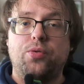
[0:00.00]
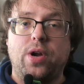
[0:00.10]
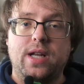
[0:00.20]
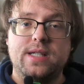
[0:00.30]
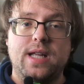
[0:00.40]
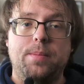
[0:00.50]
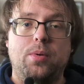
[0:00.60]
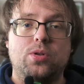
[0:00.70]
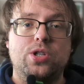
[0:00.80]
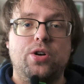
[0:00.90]
great
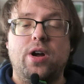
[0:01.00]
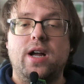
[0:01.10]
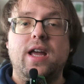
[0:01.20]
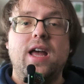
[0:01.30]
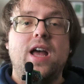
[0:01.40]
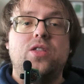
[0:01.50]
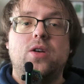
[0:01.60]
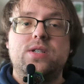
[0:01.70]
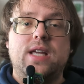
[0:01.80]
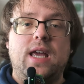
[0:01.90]
example. Turok,
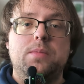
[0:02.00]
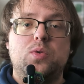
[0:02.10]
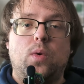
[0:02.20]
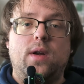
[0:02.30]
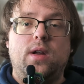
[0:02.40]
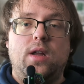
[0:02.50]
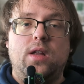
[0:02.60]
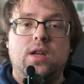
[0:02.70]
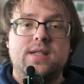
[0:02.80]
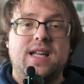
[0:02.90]
those games where
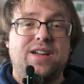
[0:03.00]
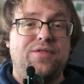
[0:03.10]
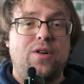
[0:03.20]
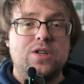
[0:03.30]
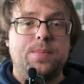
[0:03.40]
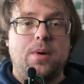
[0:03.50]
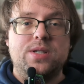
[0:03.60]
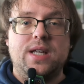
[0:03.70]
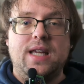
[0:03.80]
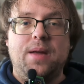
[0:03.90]
it's like a
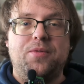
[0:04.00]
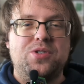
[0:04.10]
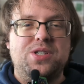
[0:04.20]
first-person game, for